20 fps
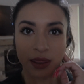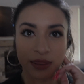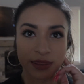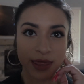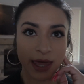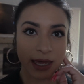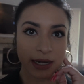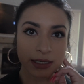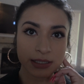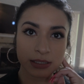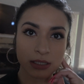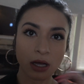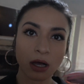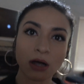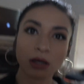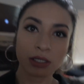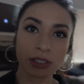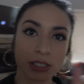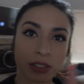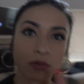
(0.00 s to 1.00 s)
That is
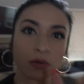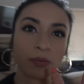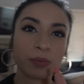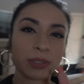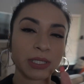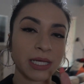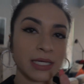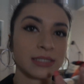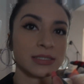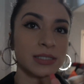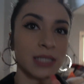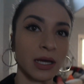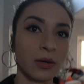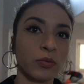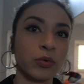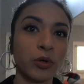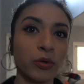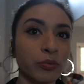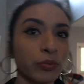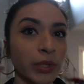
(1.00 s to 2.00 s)
also a place that
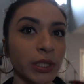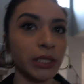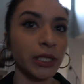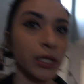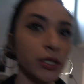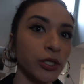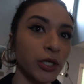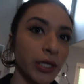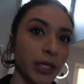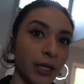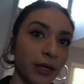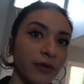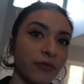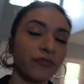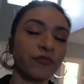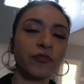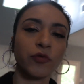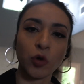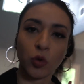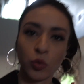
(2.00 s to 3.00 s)
we're really looking
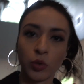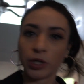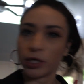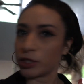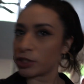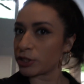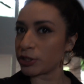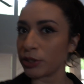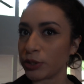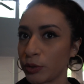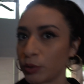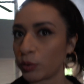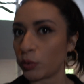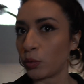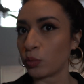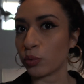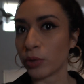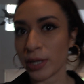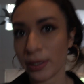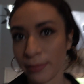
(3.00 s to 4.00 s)
forward to
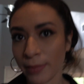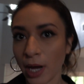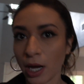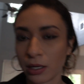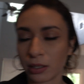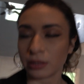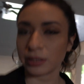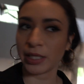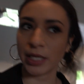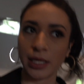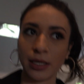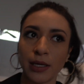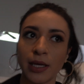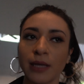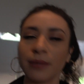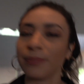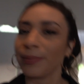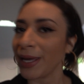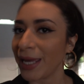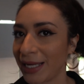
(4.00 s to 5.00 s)
remodeling
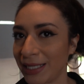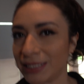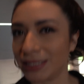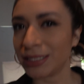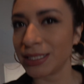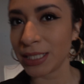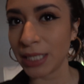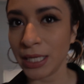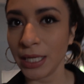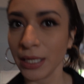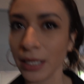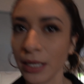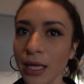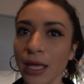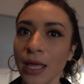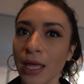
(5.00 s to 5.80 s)
and painting.